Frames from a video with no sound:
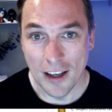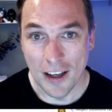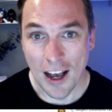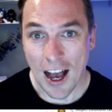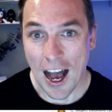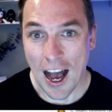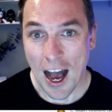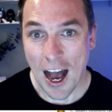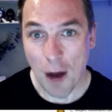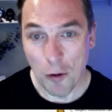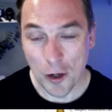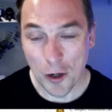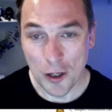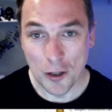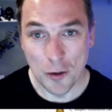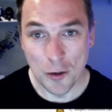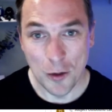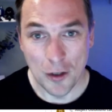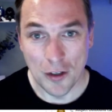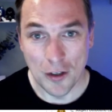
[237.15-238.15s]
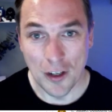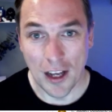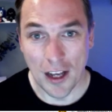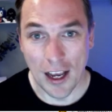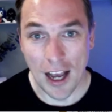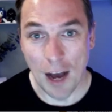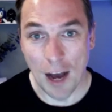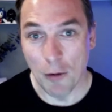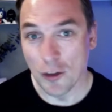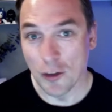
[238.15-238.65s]
How are you doing
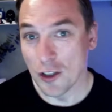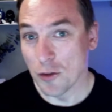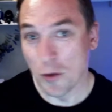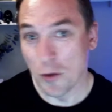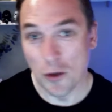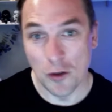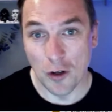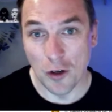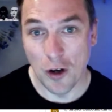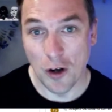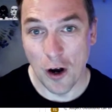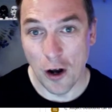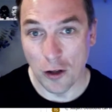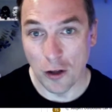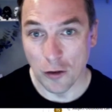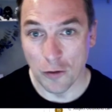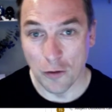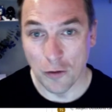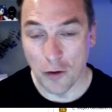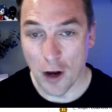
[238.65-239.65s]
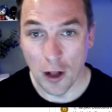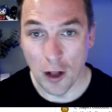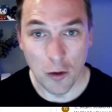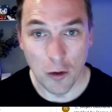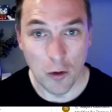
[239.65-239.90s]
today? I just wanted to call to follow